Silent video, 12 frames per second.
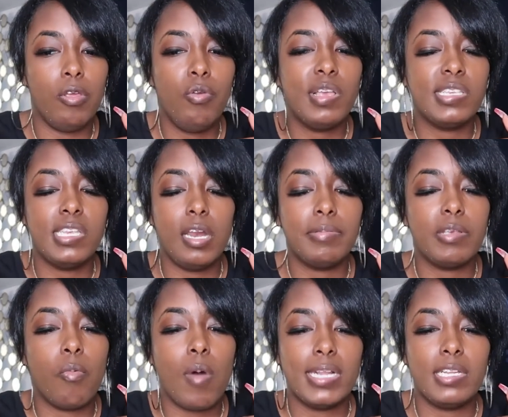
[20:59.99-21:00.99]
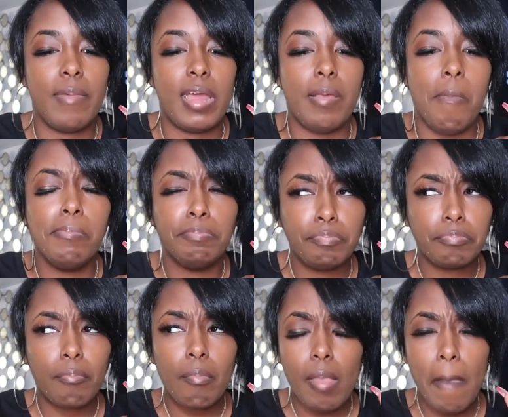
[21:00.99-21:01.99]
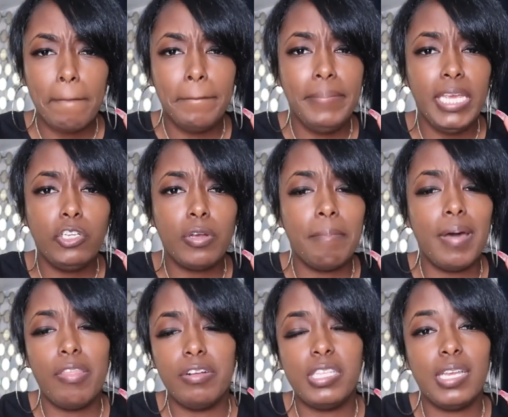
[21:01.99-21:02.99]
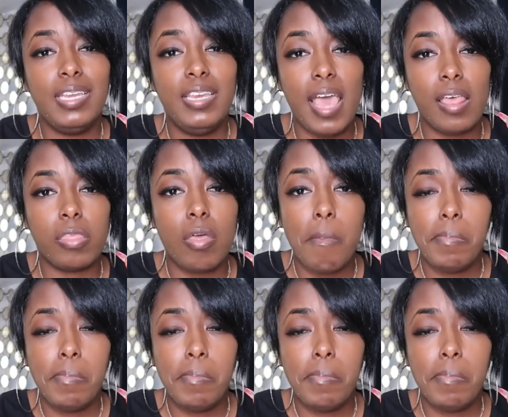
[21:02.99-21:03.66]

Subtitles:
You can sit up and watch somebody beat your mother to death.